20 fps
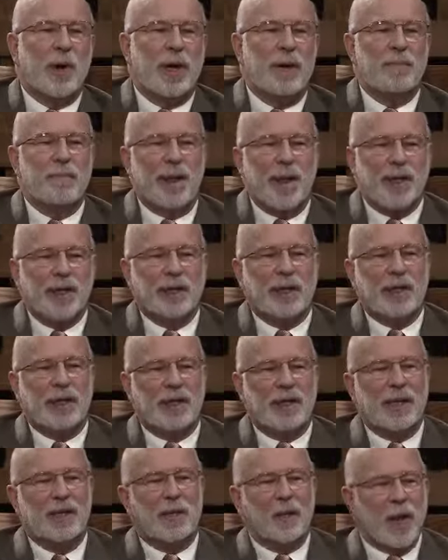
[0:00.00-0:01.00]
when
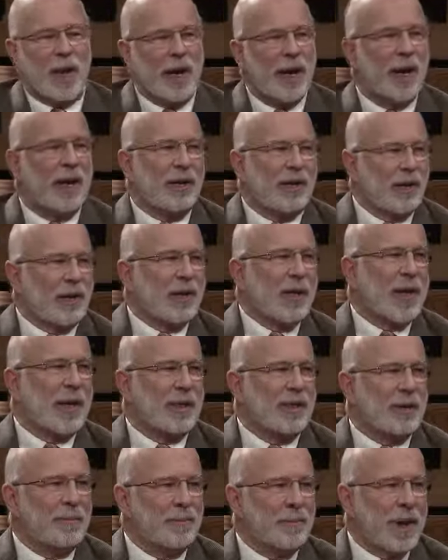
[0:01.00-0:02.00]
basically the white Anglo Saxon